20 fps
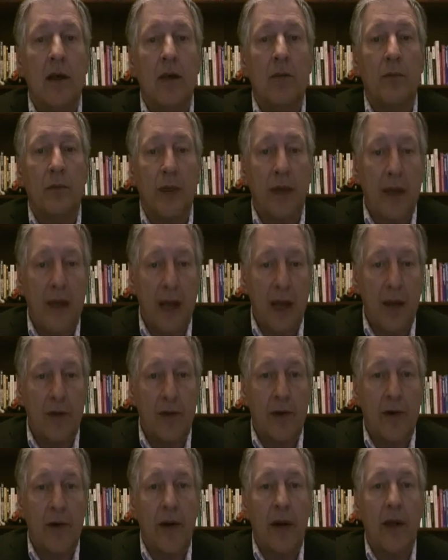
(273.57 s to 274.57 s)

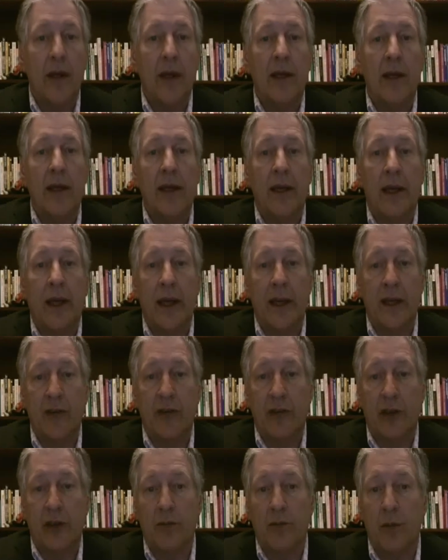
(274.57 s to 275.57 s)
behavior, and
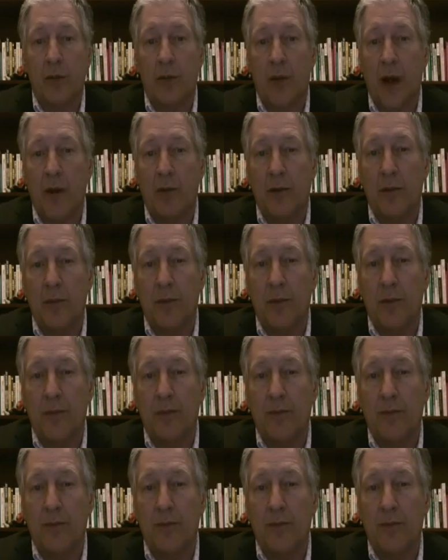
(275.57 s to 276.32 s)
adjustment problems.